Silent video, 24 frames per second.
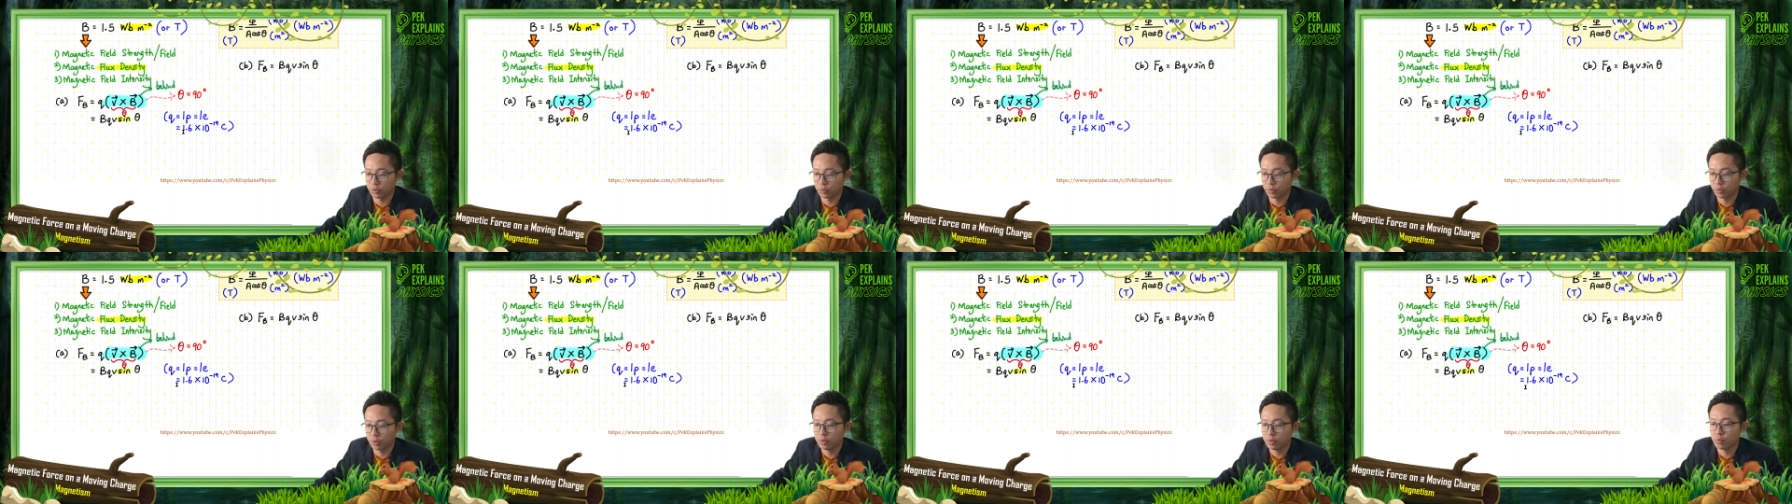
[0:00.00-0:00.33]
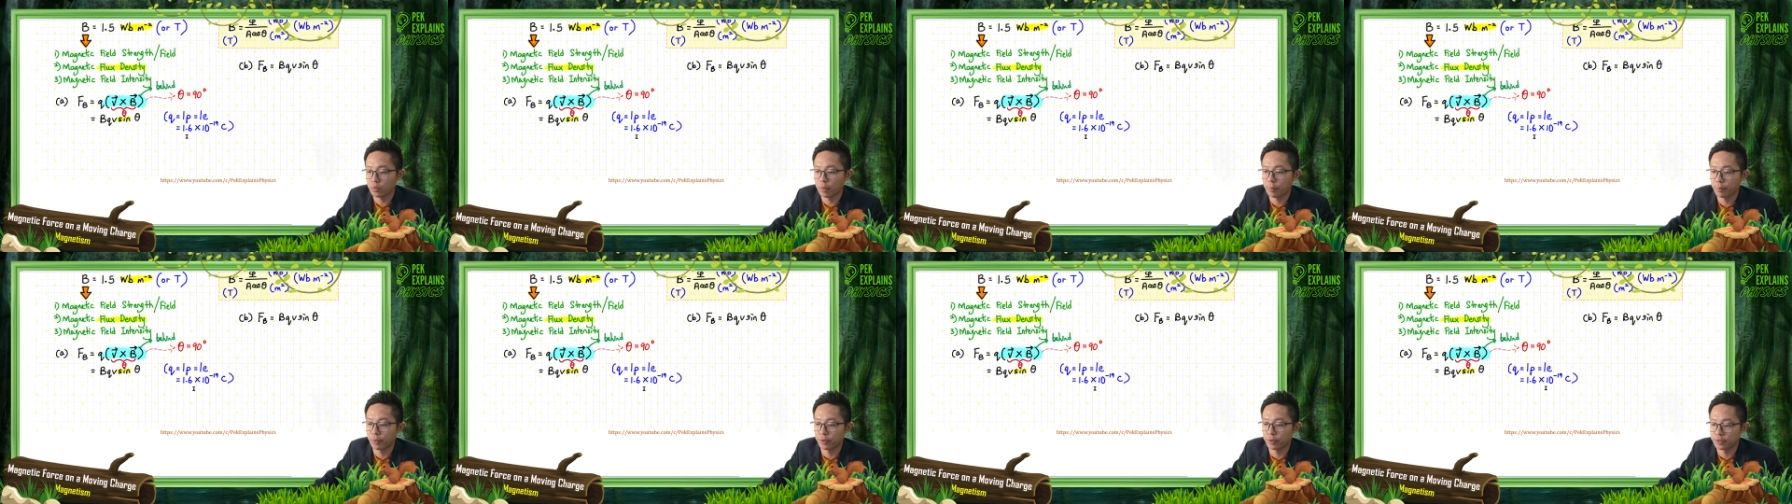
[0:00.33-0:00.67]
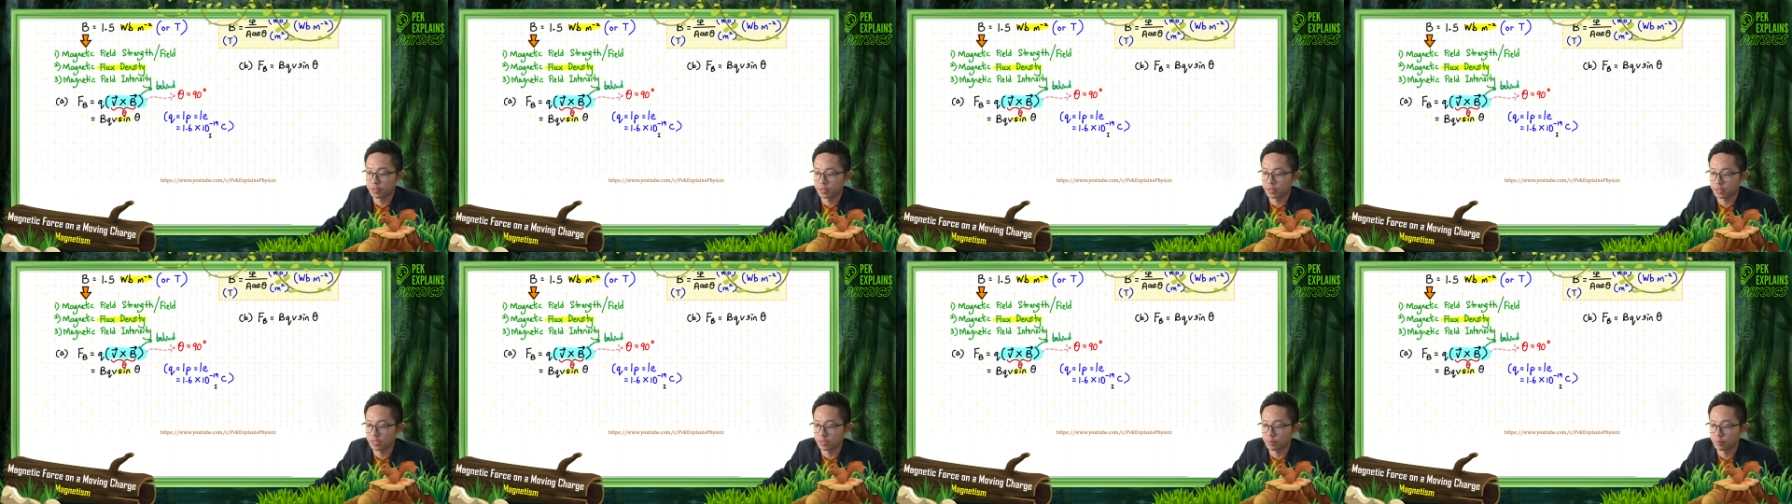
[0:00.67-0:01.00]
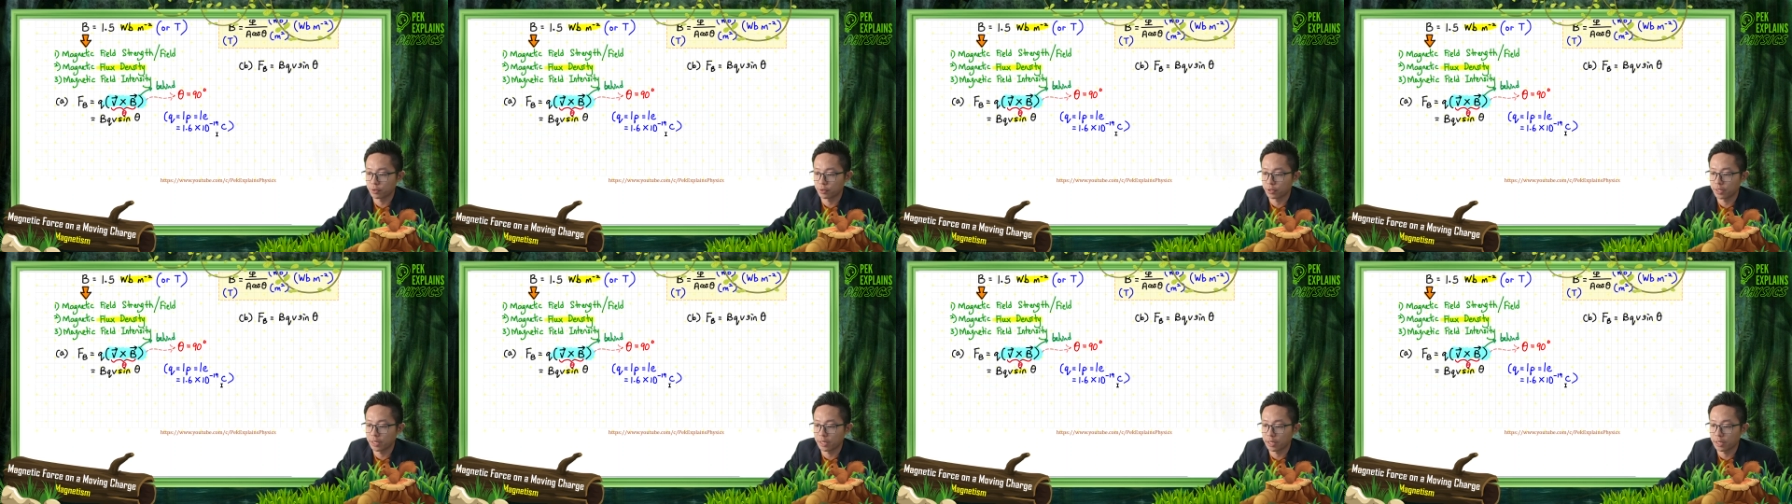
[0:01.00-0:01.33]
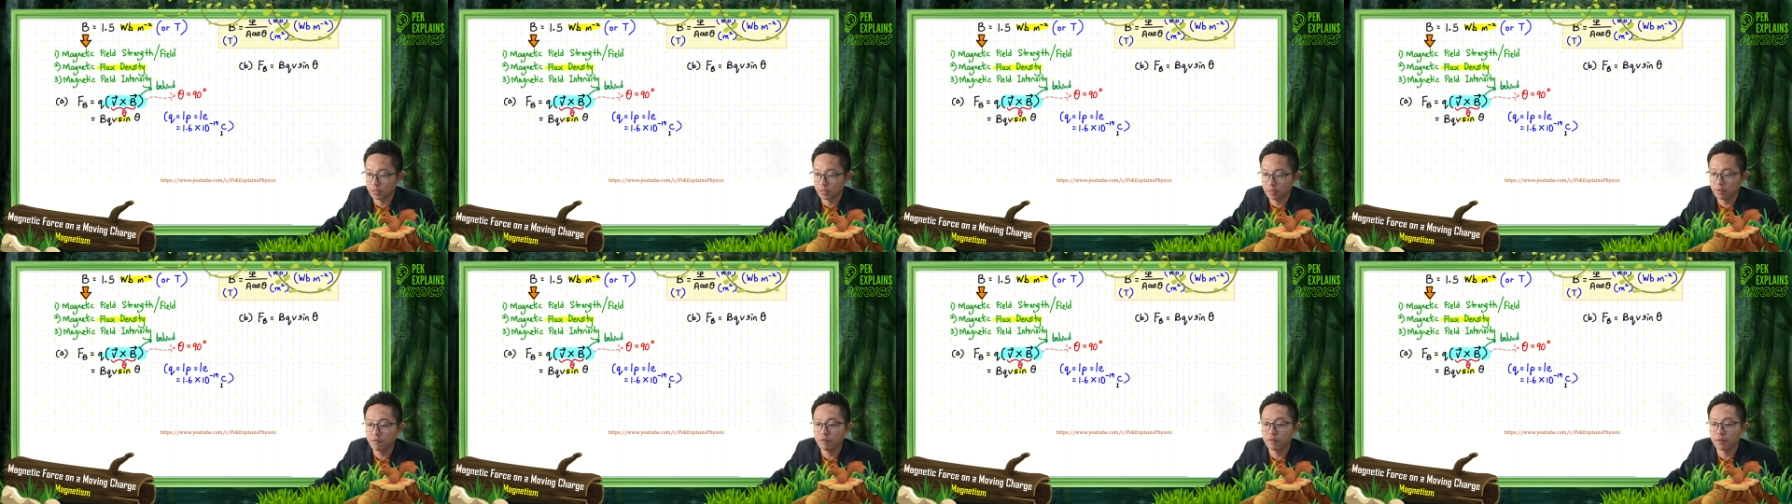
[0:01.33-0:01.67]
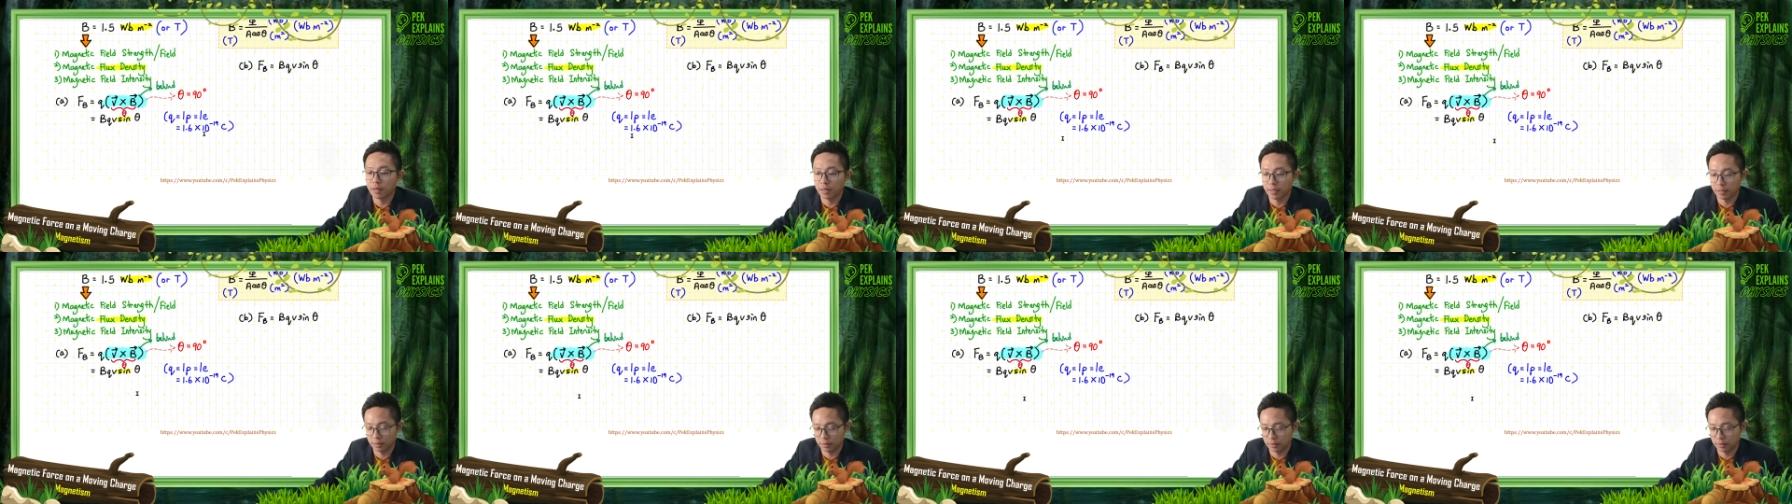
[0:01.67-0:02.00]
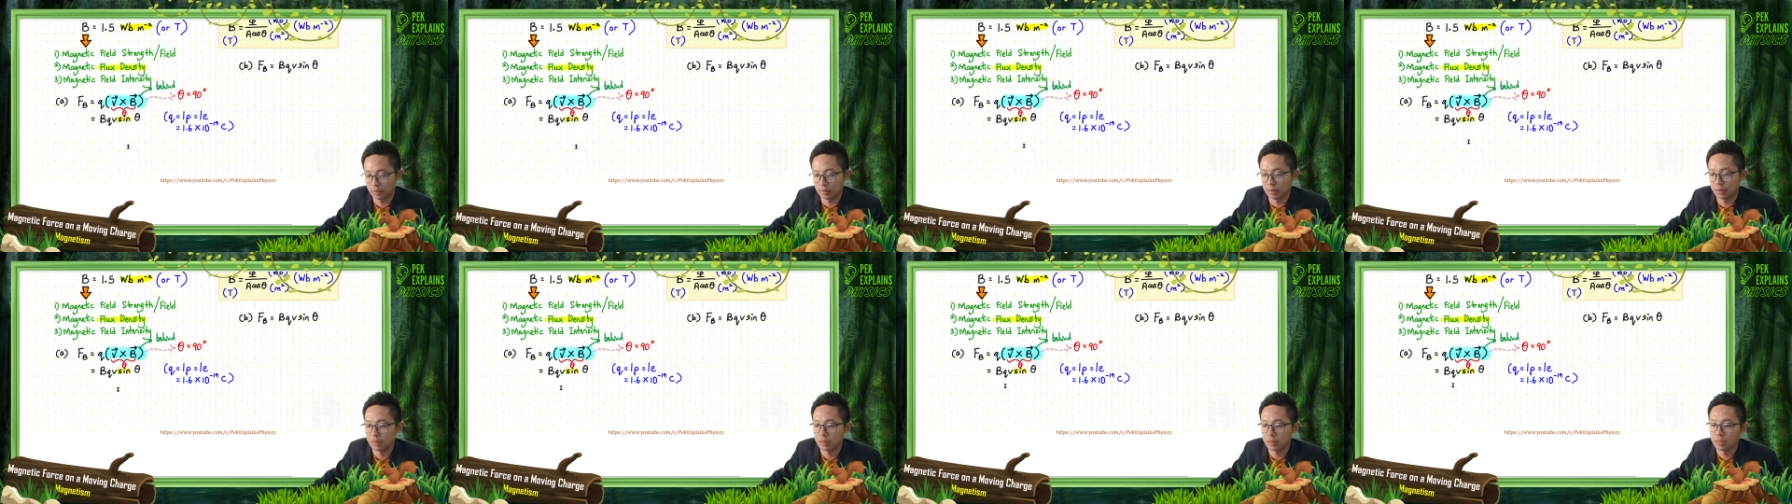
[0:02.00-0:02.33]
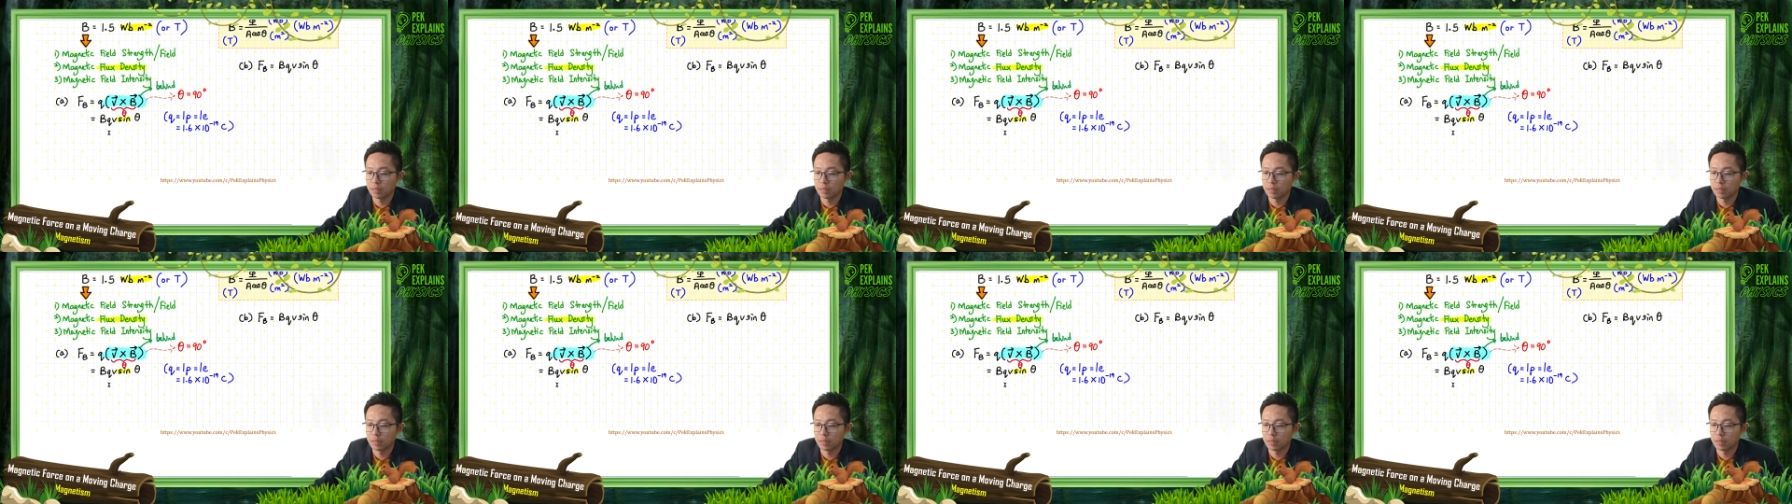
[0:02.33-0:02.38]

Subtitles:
1.6 exponent negative 90.